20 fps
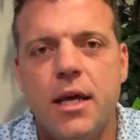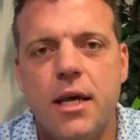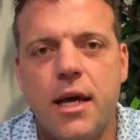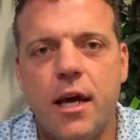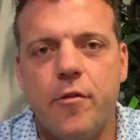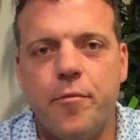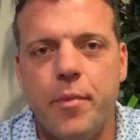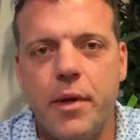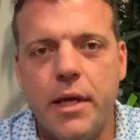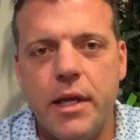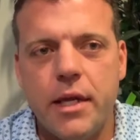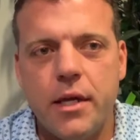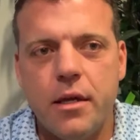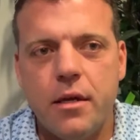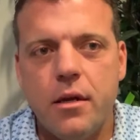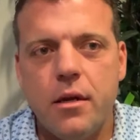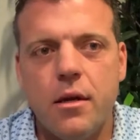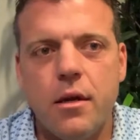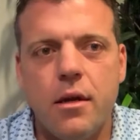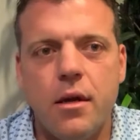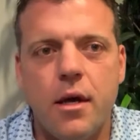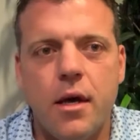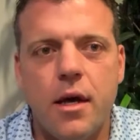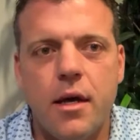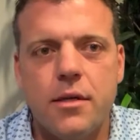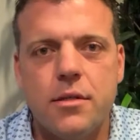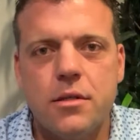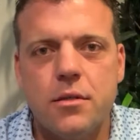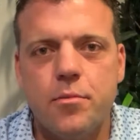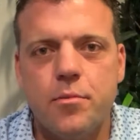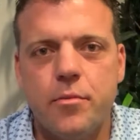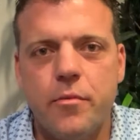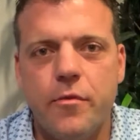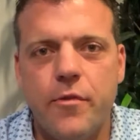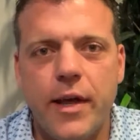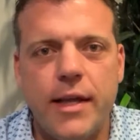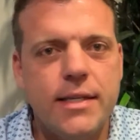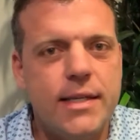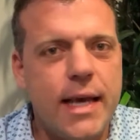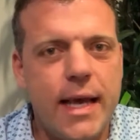I've been in some
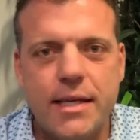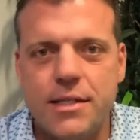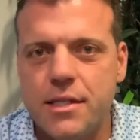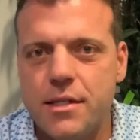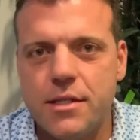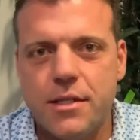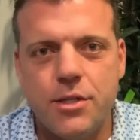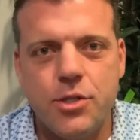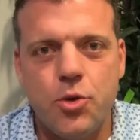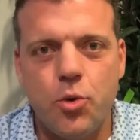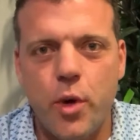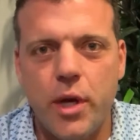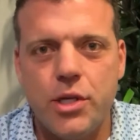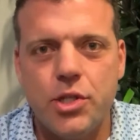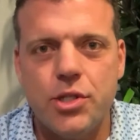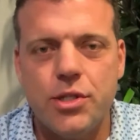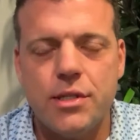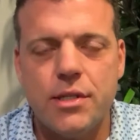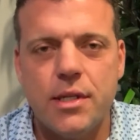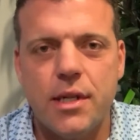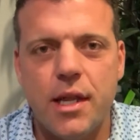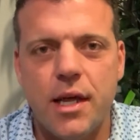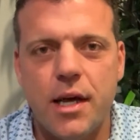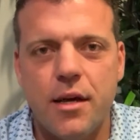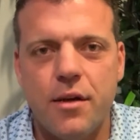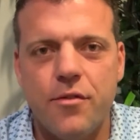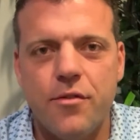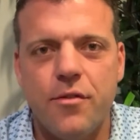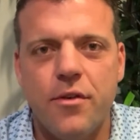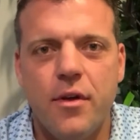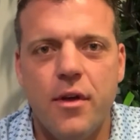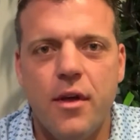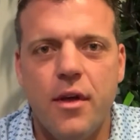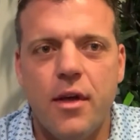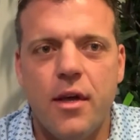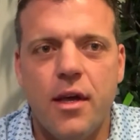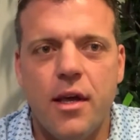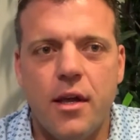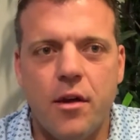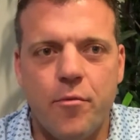fantastic situations in life,
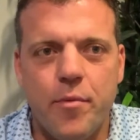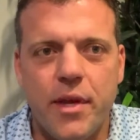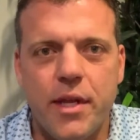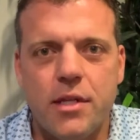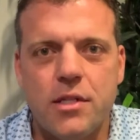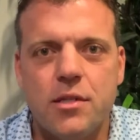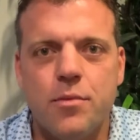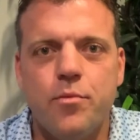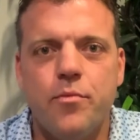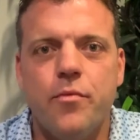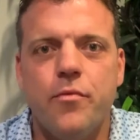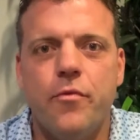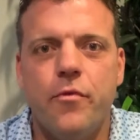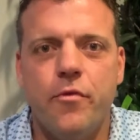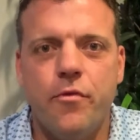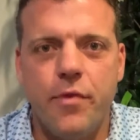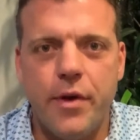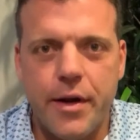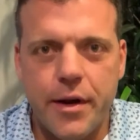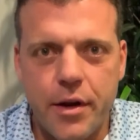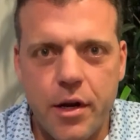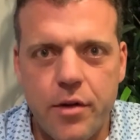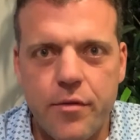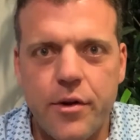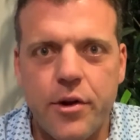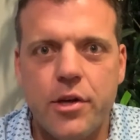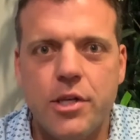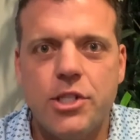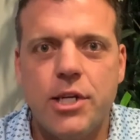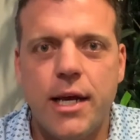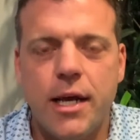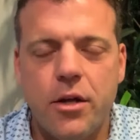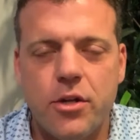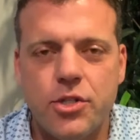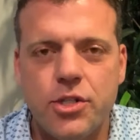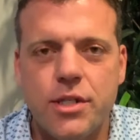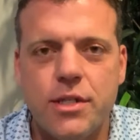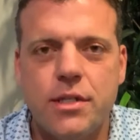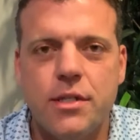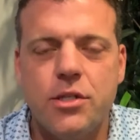and I've been in some very, very
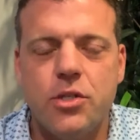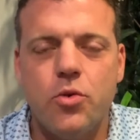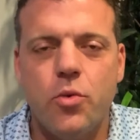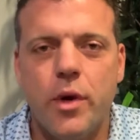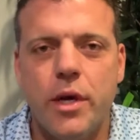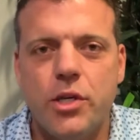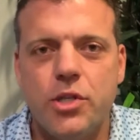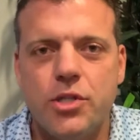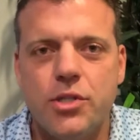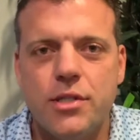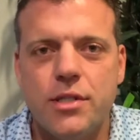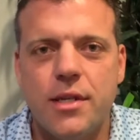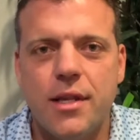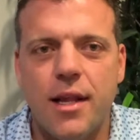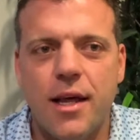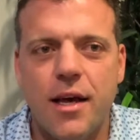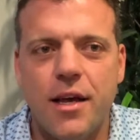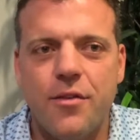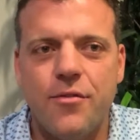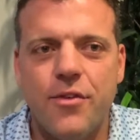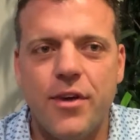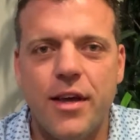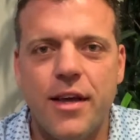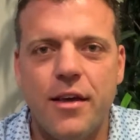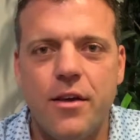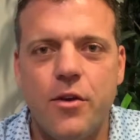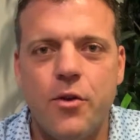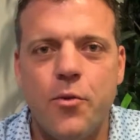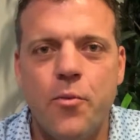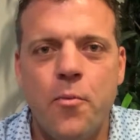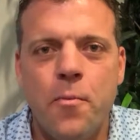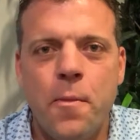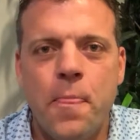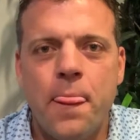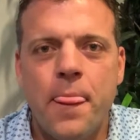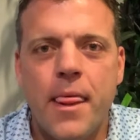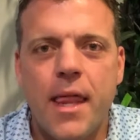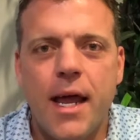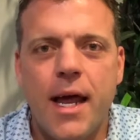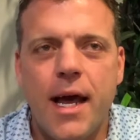challenging situations in life, and
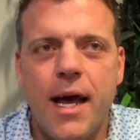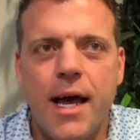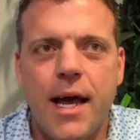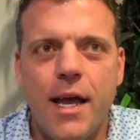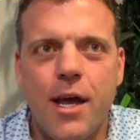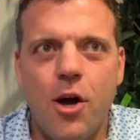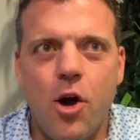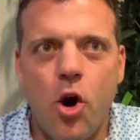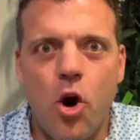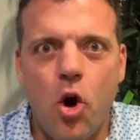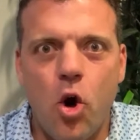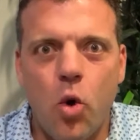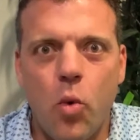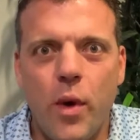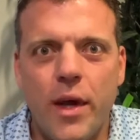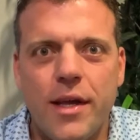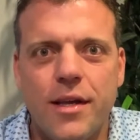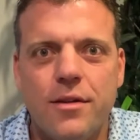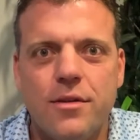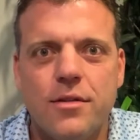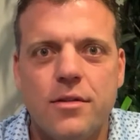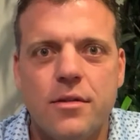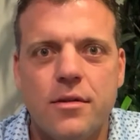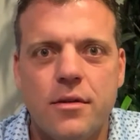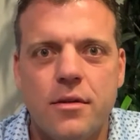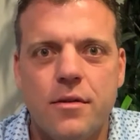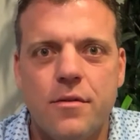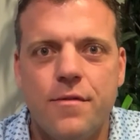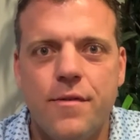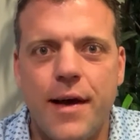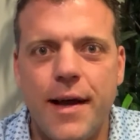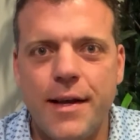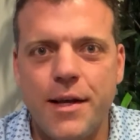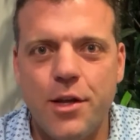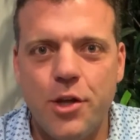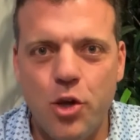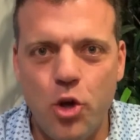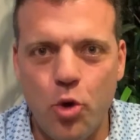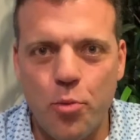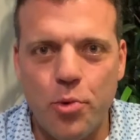I always find
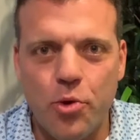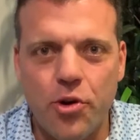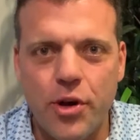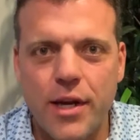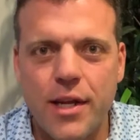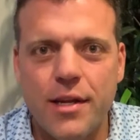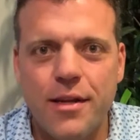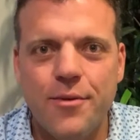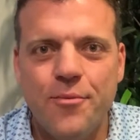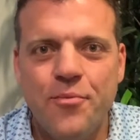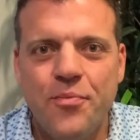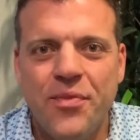humor in it.